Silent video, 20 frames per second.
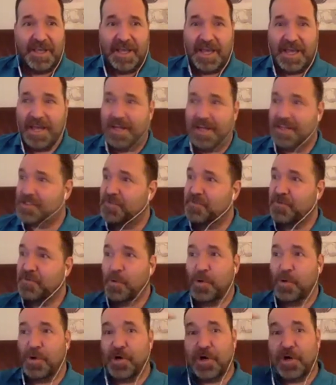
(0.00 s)
And it's
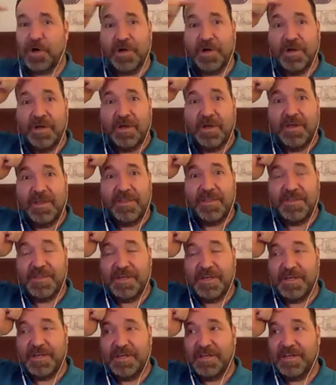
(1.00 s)
for
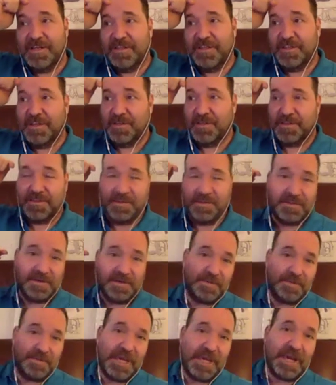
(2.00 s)
the
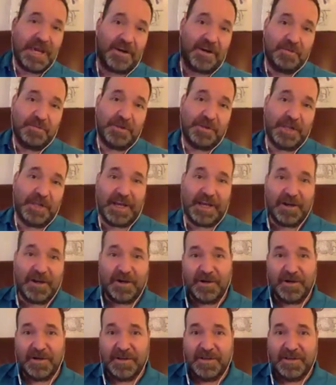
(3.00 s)
piano
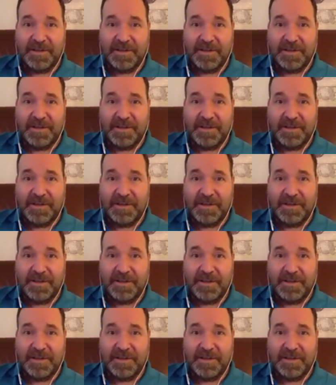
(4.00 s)
player